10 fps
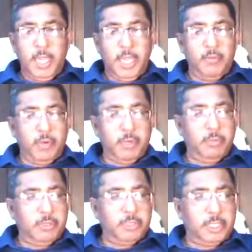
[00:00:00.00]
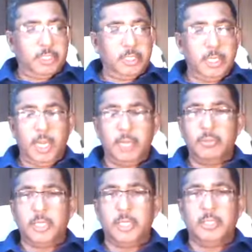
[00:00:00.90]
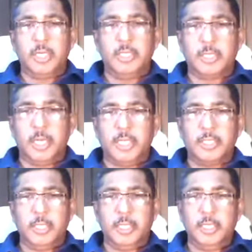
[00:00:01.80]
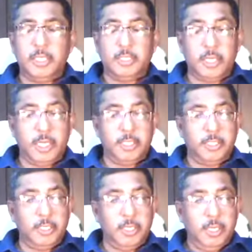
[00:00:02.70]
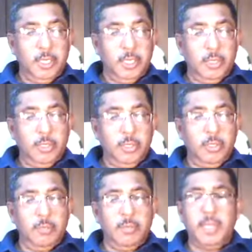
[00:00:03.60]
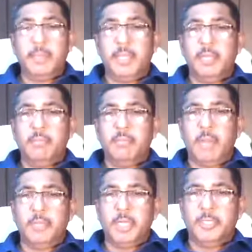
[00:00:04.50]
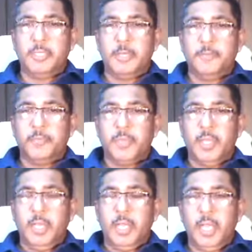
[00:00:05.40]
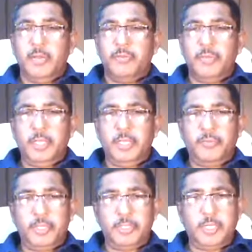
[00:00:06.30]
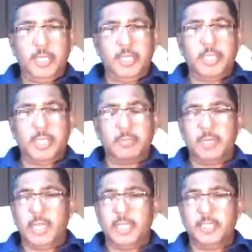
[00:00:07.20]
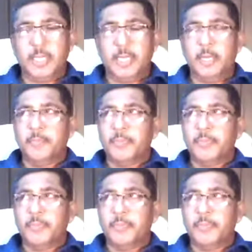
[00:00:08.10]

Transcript: And one more section I would take today's class in this relation who may be baptized. And in the first segment, I said